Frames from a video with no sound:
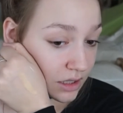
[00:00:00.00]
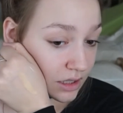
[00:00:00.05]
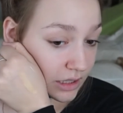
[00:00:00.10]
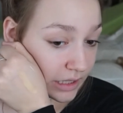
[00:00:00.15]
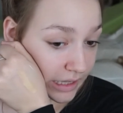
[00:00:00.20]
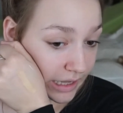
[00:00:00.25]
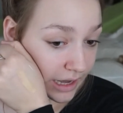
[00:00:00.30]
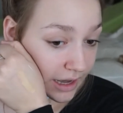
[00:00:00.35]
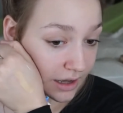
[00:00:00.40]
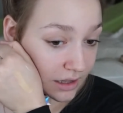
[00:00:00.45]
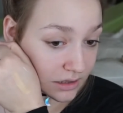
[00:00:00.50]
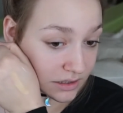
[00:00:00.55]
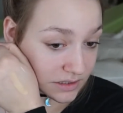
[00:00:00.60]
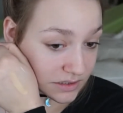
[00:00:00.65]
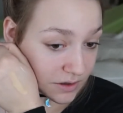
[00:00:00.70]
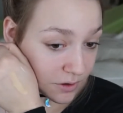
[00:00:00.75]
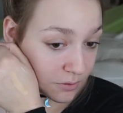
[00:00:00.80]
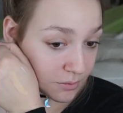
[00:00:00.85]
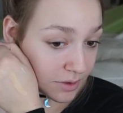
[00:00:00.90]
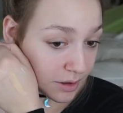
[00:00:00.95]
Yeah, this is
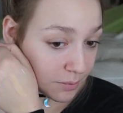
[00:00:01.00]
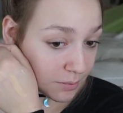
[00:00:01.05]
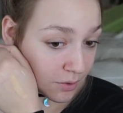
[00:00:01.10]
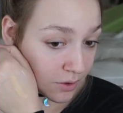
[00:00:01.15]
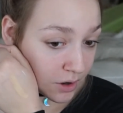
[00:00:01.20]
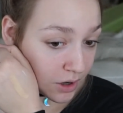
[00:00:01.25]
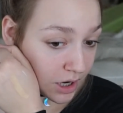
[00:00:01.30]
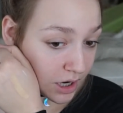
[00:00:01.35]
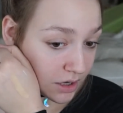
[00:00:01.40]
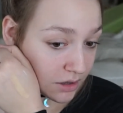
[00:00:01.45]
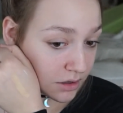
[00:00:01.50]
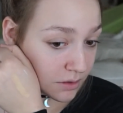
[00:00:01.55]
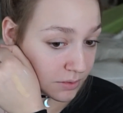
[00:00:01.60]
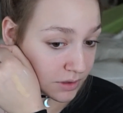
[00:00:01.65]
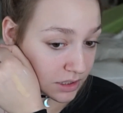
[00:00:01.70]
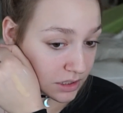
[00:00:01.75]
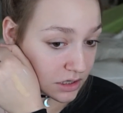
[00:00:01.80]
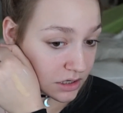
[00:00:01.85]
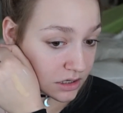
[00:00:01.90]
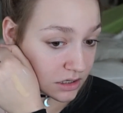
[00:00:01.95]
gonna be a
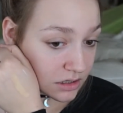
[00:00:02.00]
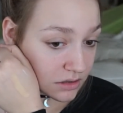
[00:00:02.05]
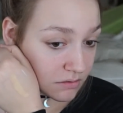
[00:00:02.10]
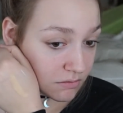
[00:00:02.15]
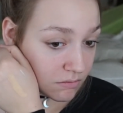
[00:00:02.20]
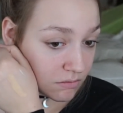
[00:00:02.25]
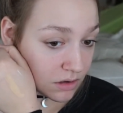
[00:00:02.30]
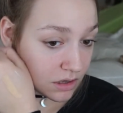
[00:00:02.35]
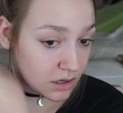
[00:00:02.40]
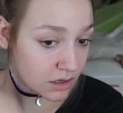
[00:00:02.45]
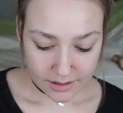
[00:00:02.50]
problem.